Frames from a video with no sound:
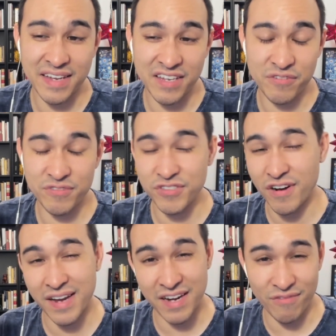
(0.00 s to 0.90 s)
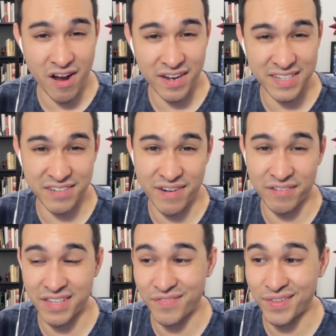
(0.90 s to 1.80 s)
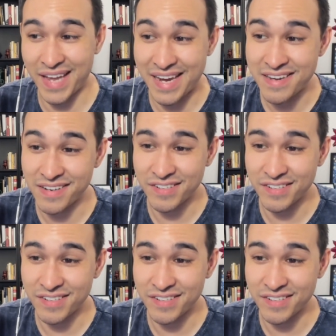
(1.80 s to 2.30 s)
you start getting rockets around level 8,